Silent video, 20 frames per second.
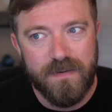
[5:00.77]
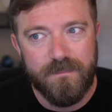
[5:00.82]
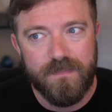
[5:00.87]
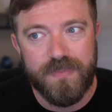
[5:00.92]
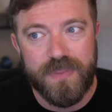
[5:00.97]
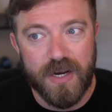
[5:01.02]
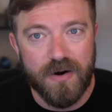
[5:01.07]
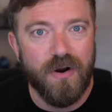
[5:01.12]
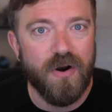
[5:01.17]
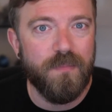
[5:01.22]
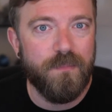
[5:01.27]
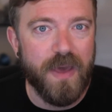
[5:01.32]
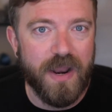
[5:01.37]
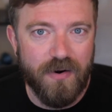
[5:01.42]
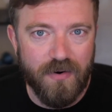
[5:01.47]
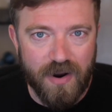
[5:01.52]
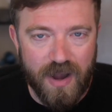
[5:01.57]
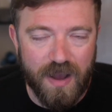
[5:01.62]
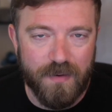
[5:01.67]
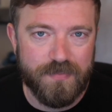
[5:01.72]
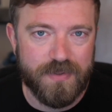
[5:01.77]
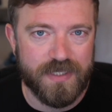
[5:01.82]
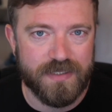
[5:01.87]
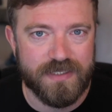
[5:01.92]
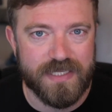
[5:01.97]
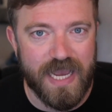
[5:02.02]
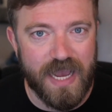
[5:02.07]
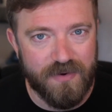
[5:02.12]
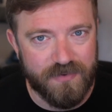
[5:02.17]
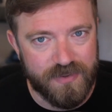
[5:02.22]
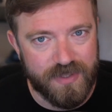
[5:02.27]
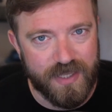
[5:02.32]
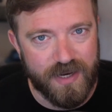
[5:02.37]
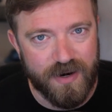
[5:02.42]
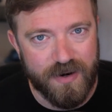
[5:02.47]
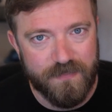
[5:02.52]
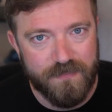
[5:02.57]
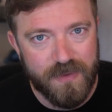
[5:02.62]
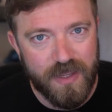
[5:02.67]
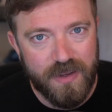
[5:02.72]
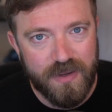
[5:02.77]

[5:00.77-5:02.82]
there are better options out there.